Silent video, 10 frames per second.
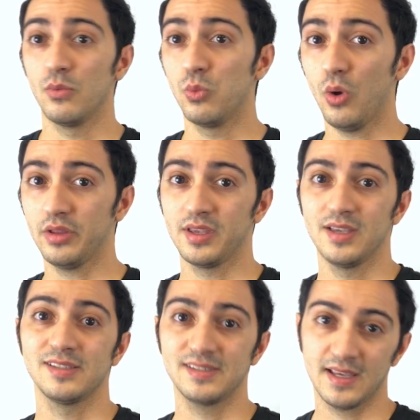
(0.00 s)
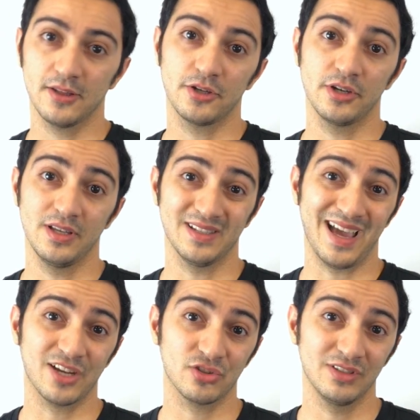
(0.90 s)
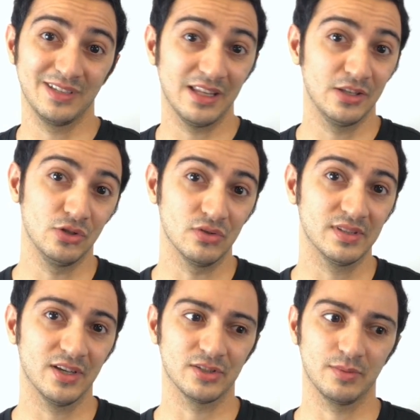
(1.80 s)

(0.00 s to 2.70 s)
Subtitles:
what seller is actually getting you sales.